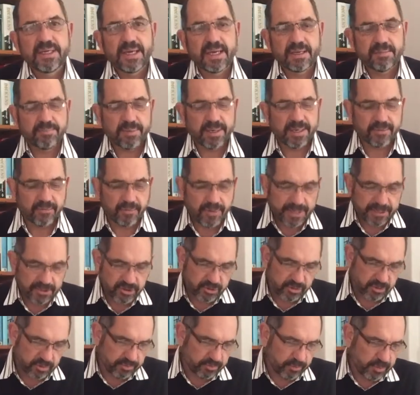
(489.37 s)
and by
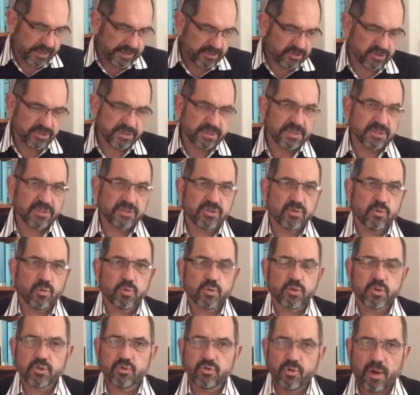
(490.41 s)
racial prejudice or
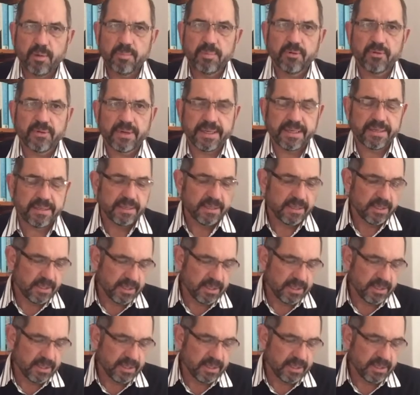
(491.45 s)
snobbery